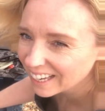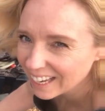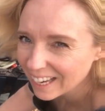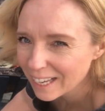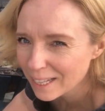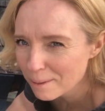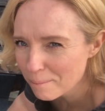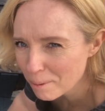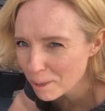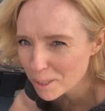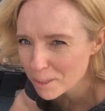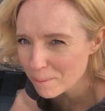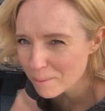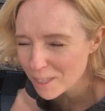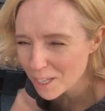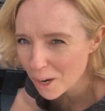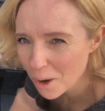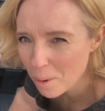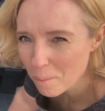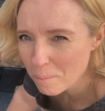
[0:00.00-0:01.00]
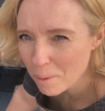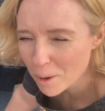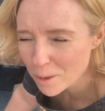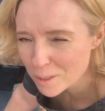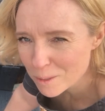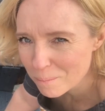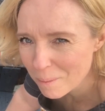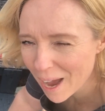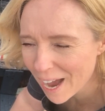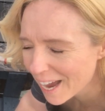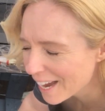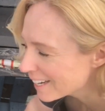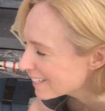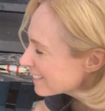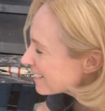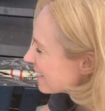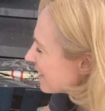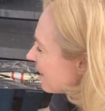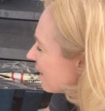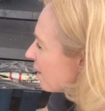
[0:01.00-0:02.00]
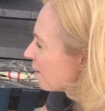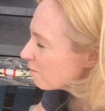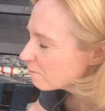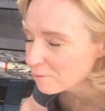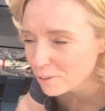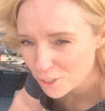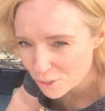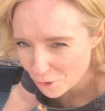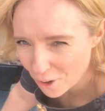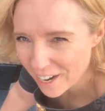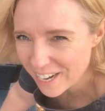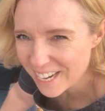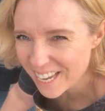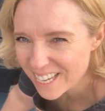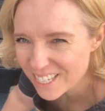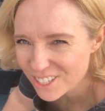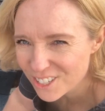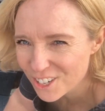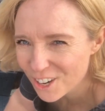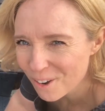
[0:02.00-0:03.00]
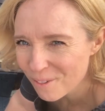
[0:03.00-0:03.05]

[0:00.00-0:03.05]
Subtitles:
in the bottom of the compost bags for drainage.